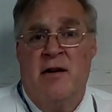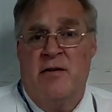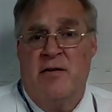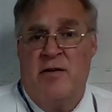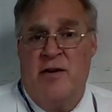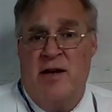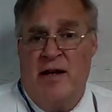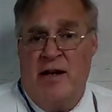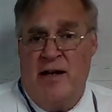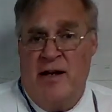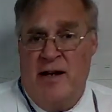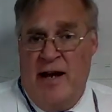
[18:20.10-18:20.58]

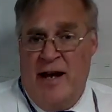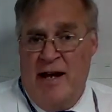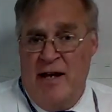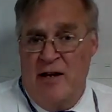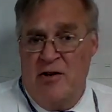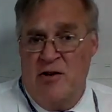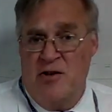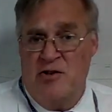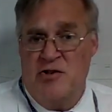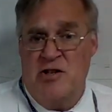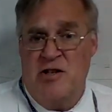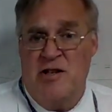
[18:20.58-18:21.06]
the
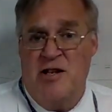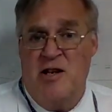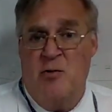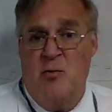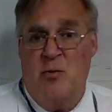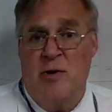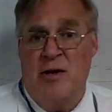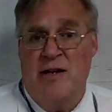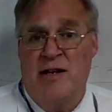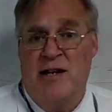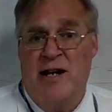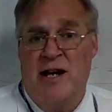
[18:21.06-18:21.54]
energy that
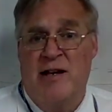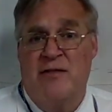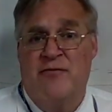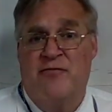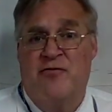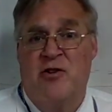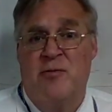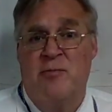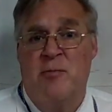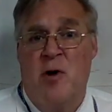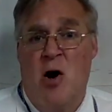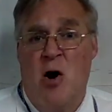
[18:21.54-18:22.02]
we get
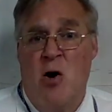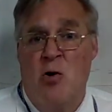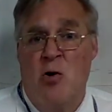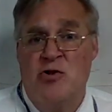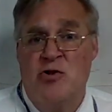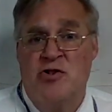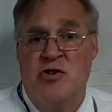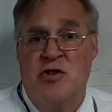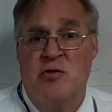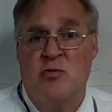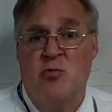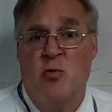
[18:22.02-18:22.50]
from
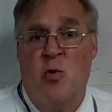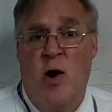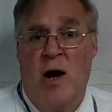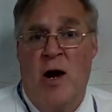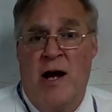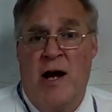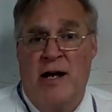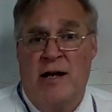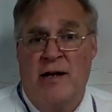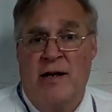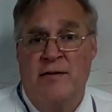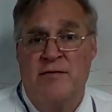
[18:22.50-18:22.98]
ocean
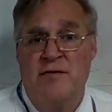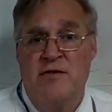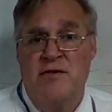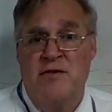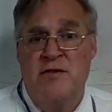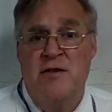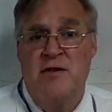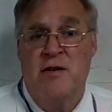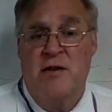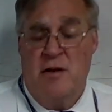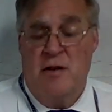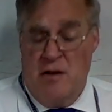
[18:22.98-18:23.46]

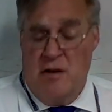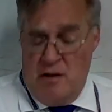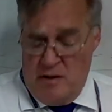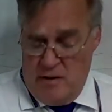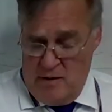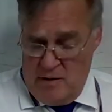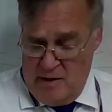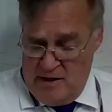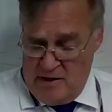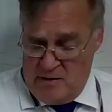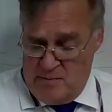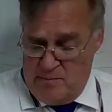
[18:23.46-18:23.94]
waves
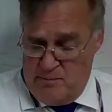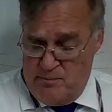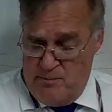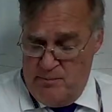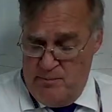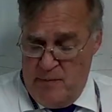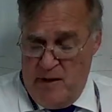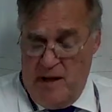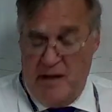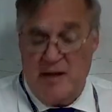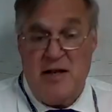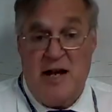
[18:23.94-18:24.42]

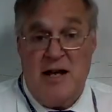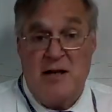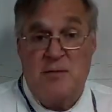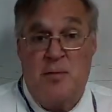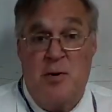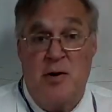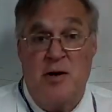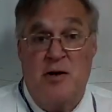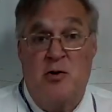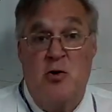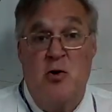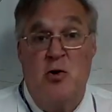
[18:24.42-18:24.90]
that's
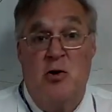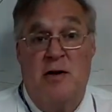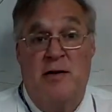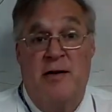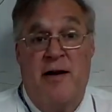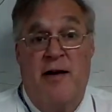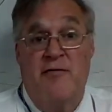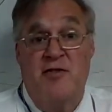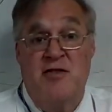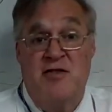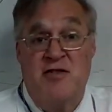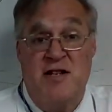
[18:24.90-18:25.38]
pretty cool.
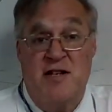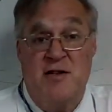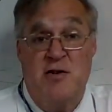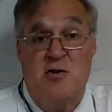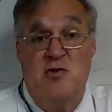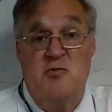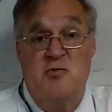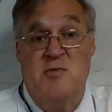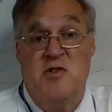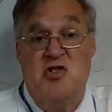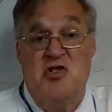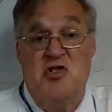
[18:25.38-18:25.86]
You ever seen
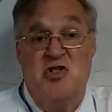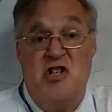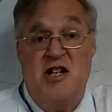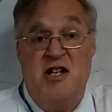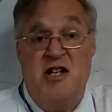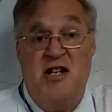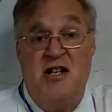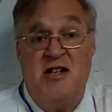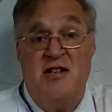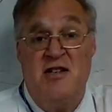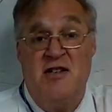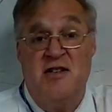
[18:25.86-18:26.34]
those
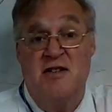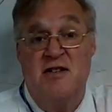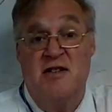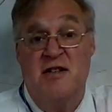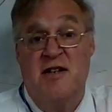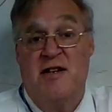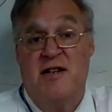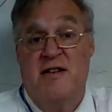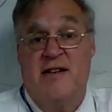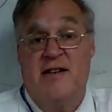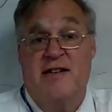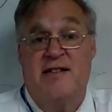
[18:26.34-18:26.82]
machines
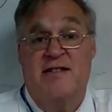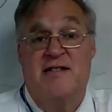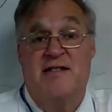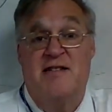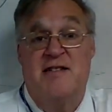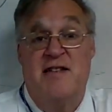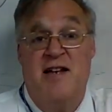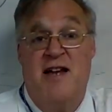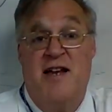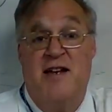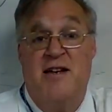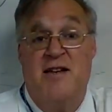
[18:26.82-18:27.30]
that
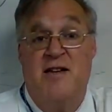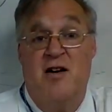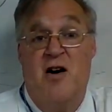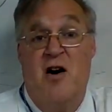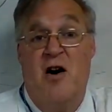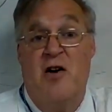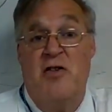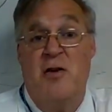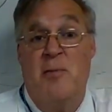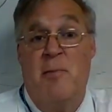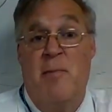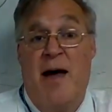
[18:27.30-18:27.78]
sit
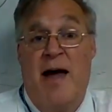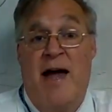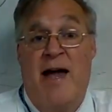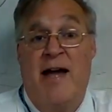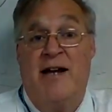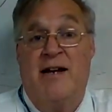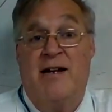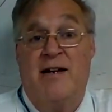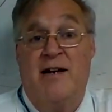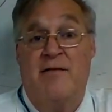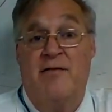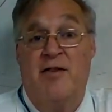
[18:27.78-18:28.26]
on the
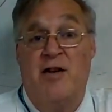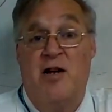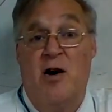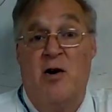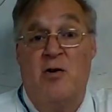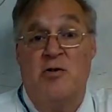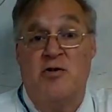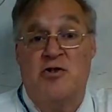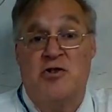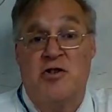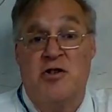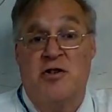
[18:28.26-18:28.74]
bank of the
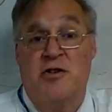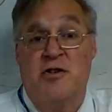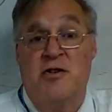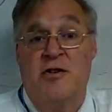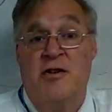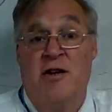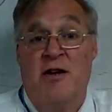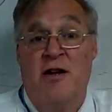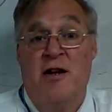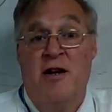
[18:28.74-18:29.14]
ocean